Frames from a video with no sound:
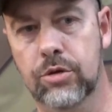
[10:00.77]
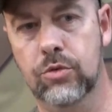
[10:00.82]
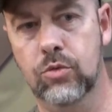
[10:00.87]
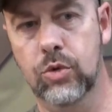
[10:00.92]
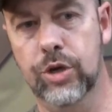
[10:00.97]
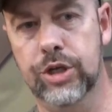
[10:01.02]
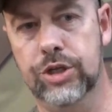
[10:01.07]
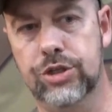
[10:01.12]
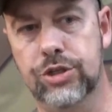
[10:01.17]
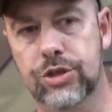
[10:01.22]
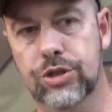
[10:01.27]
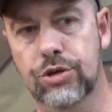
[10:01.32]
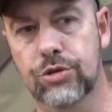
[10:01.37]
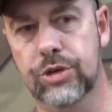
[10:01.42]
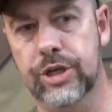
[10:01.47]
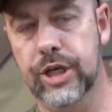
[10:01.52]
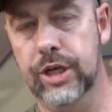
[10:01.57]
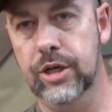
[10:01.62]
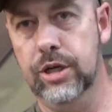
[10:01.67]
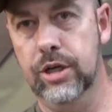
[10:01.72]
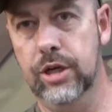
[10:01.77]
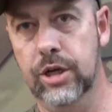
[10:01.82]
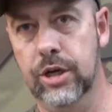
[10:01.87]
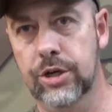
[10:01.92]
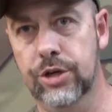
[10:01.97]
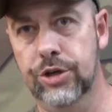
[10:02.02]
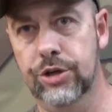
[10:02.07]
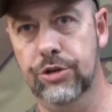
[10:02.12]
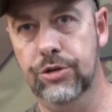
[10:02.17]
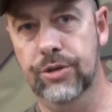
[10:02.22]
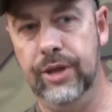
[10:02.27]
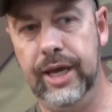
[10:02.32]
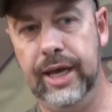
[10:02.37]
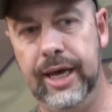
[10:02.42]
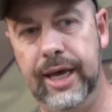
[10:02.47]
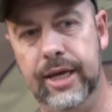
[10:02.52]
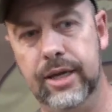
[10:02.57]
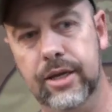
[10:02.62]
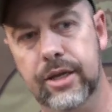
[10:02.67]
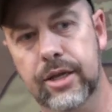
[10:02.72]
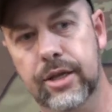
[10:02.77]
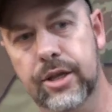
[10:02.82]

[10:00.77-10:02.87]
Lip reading: which you can undo that.